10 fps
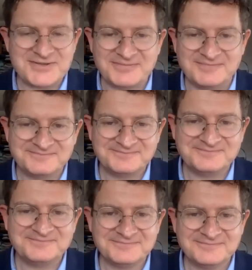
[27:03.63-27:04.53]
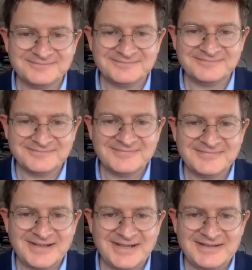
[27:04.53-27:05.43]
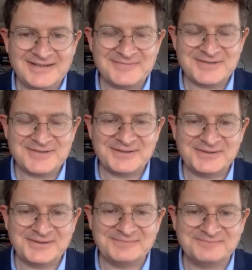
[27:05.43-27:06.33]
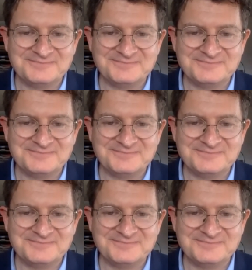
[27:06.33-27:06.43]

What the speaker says: Peter, so it's been